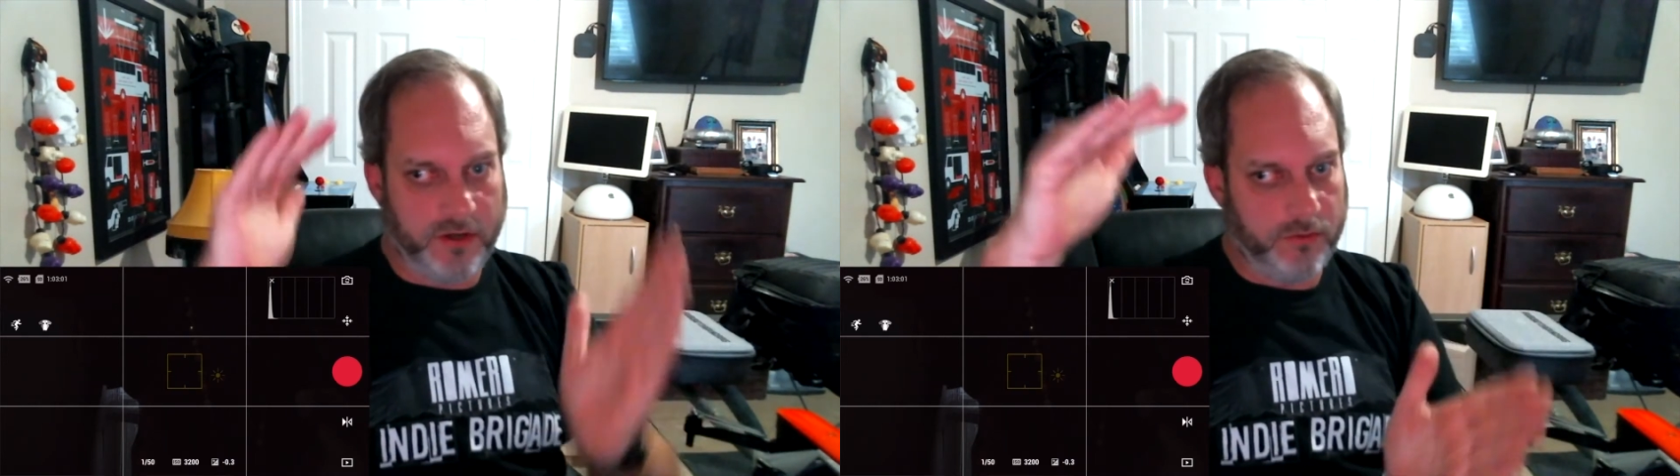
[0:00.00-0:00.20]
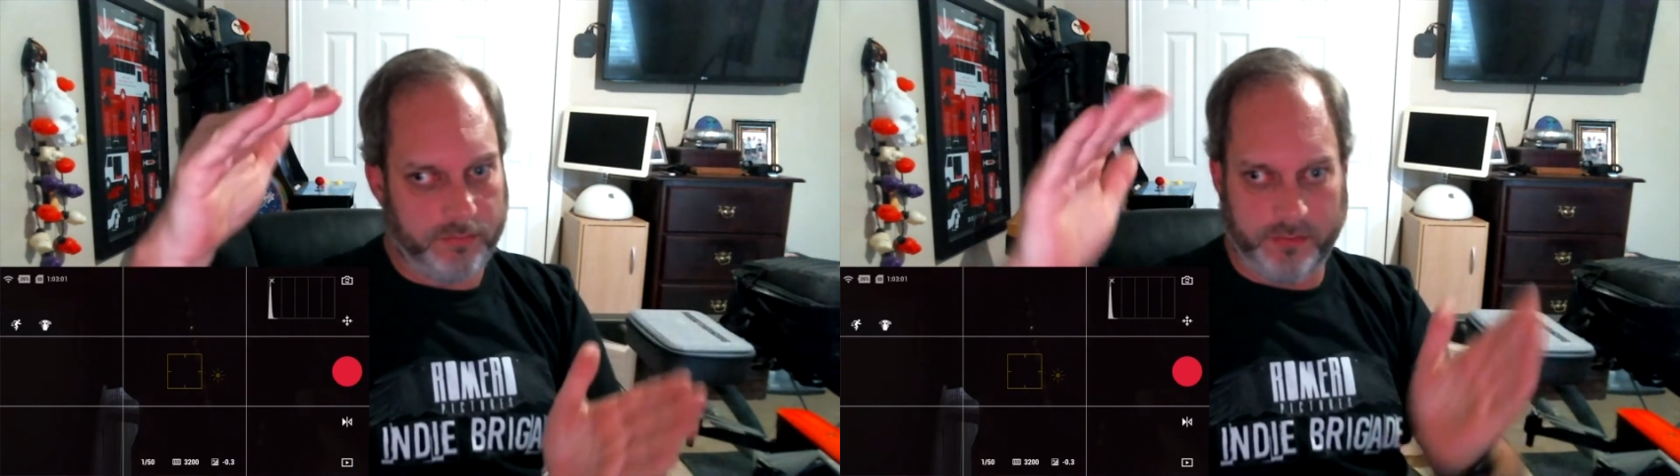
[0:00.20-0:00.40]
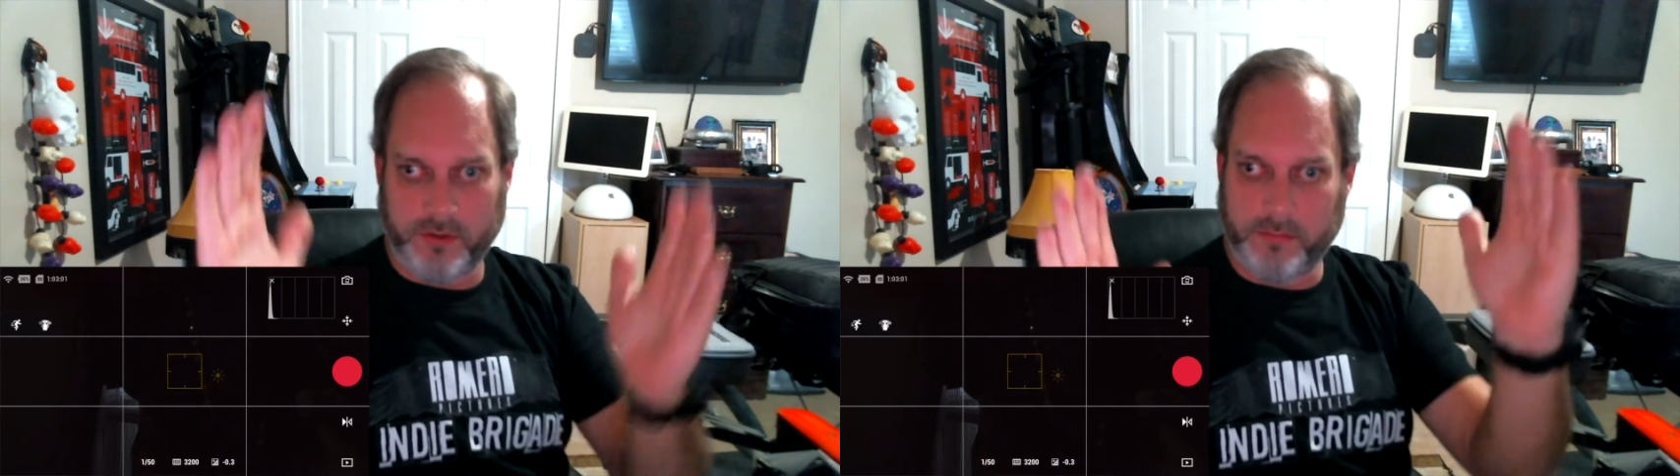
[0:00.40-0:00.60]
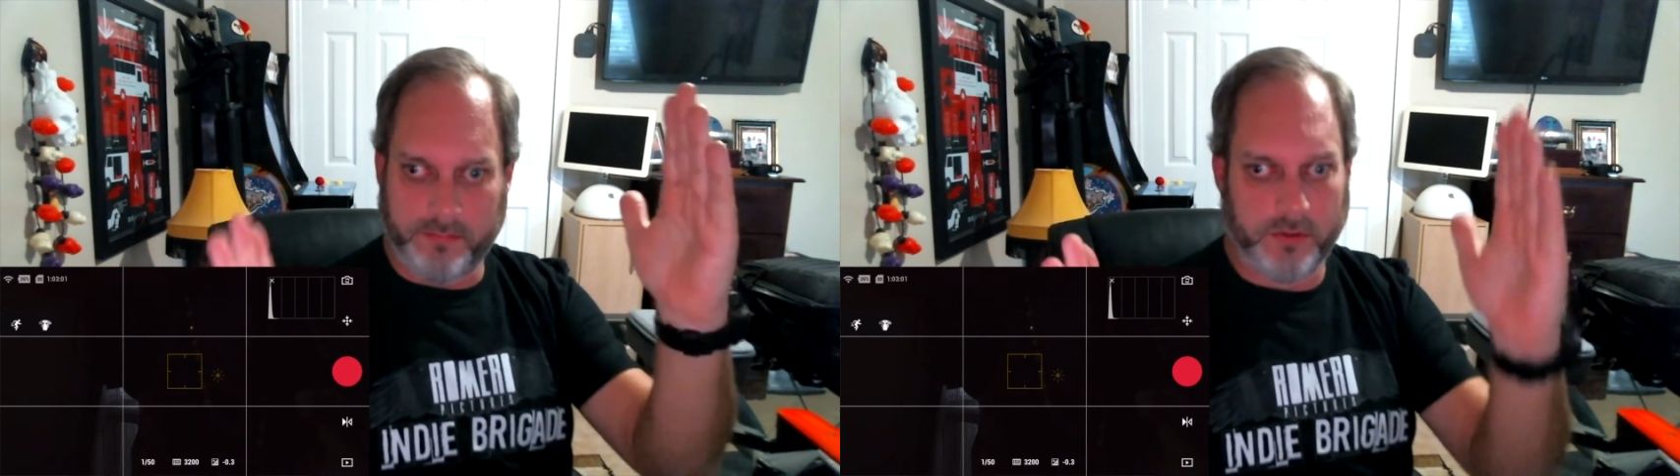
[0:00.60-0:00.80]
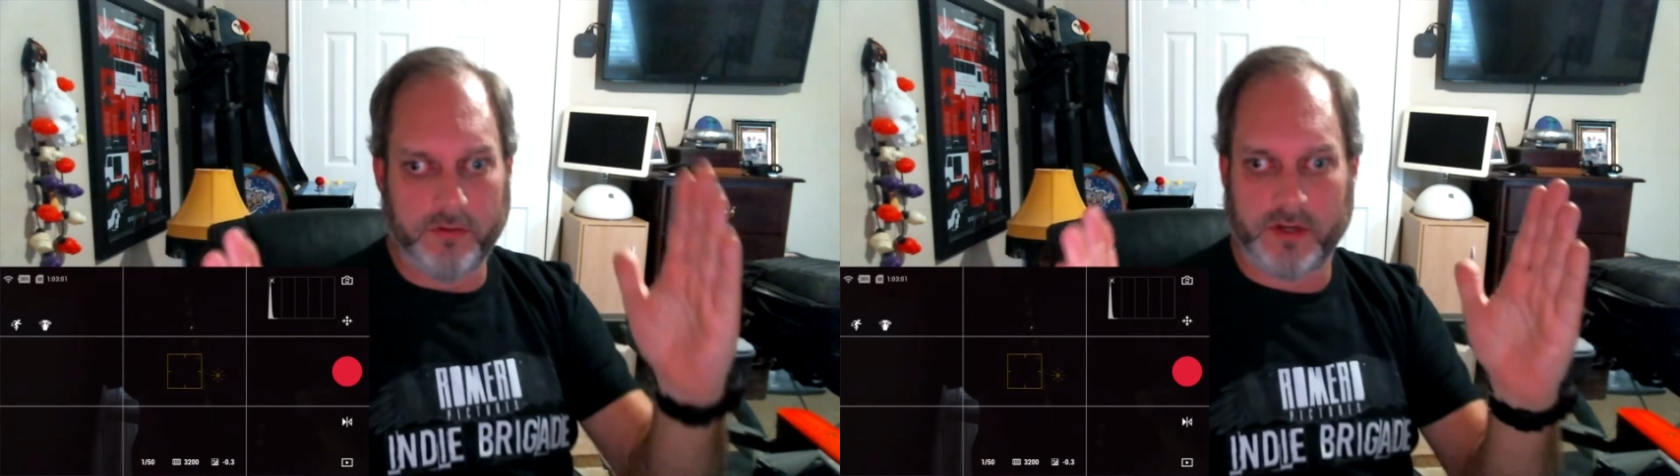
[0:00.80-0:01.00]
you
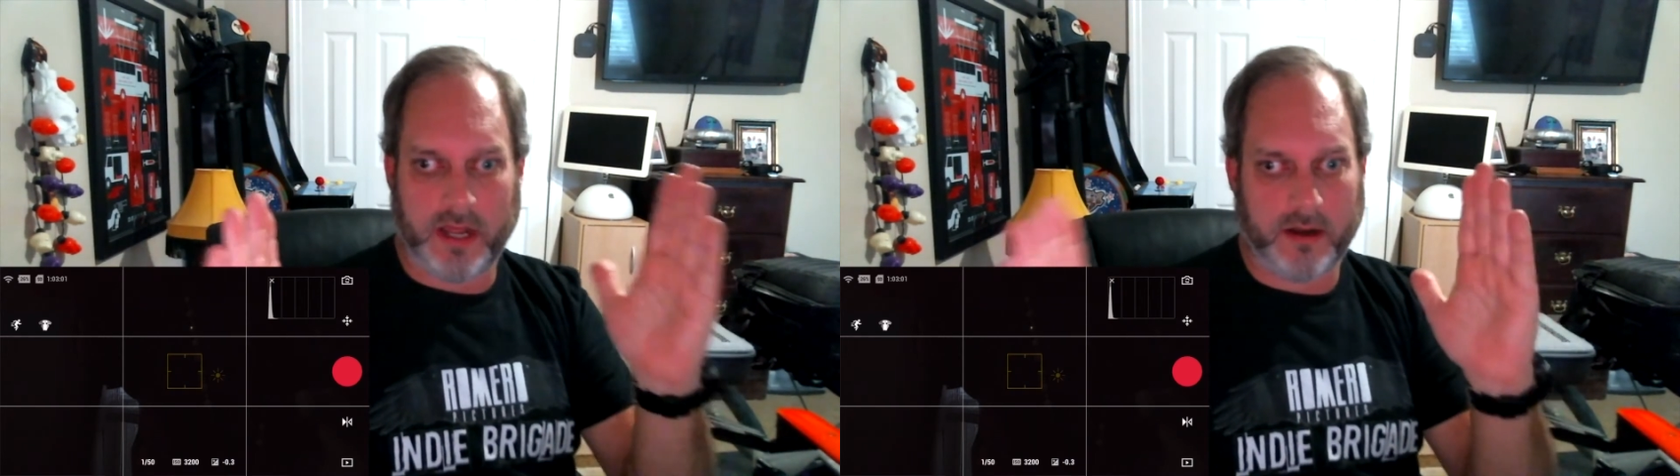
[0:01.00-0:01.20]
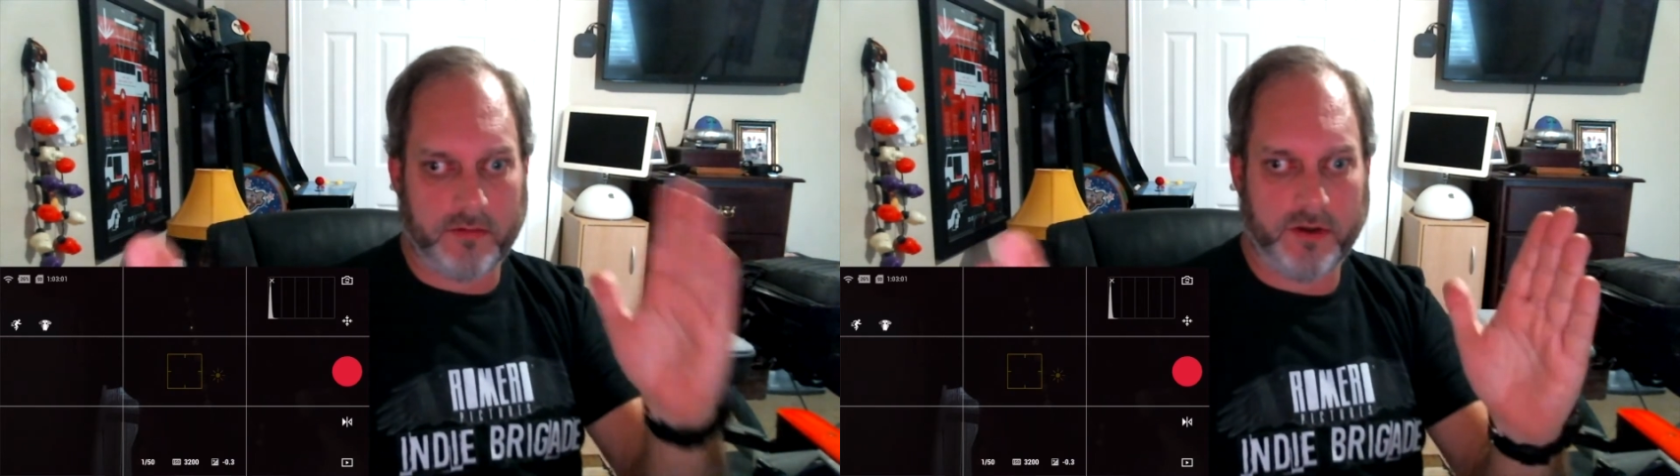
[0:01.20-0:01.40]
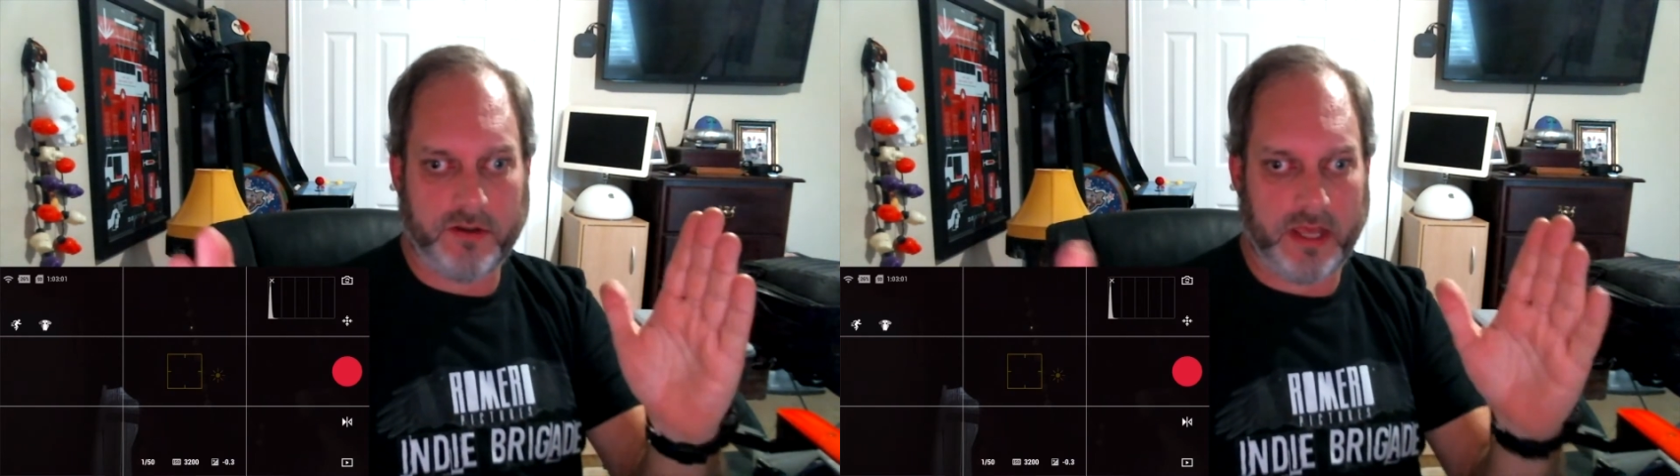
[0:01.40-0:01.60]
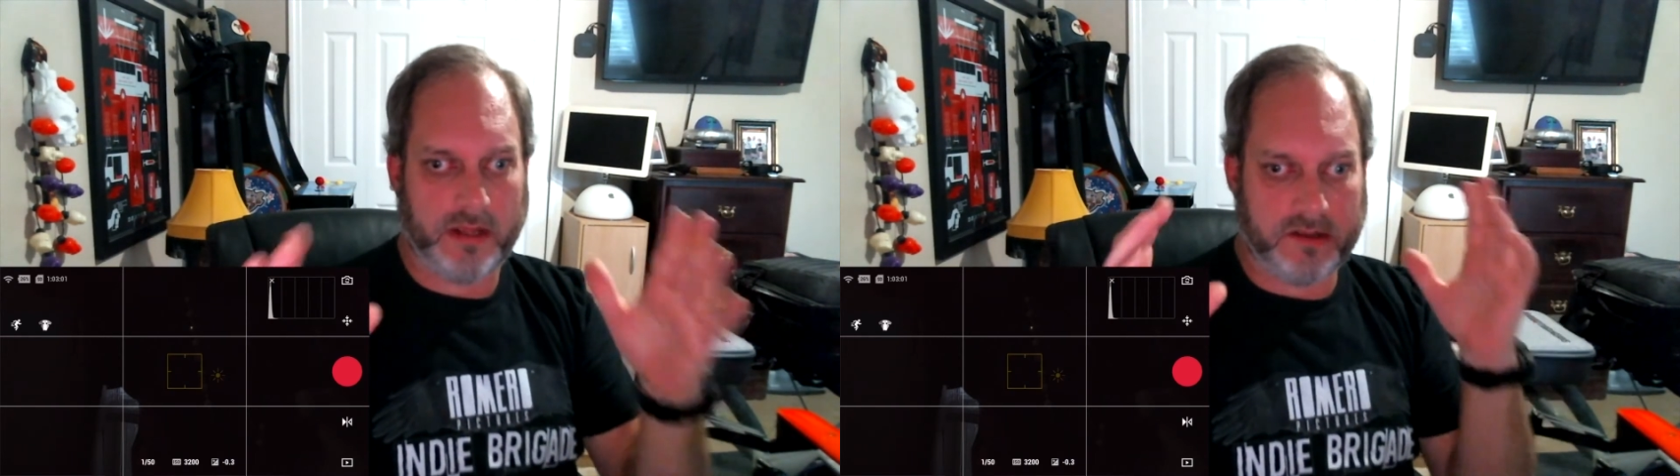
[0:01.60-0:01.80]
move it, however you take it.